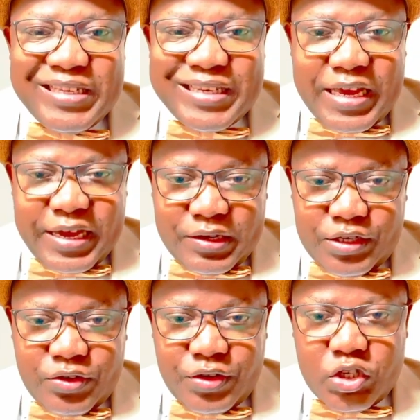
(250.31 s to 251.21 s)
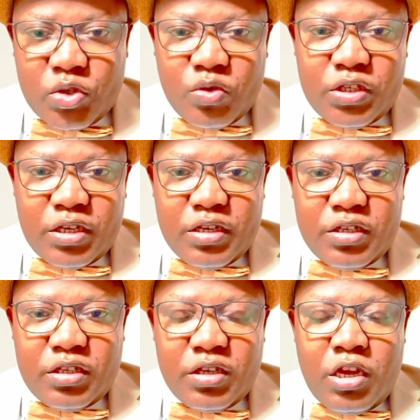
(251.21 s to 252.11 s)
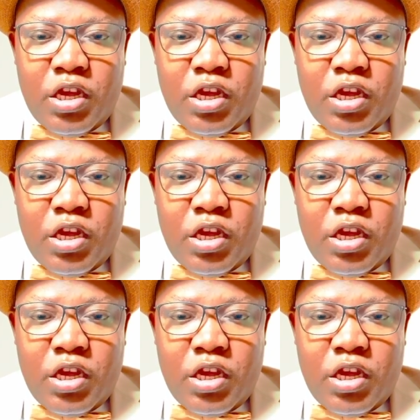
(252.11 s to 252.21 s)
scarce resources.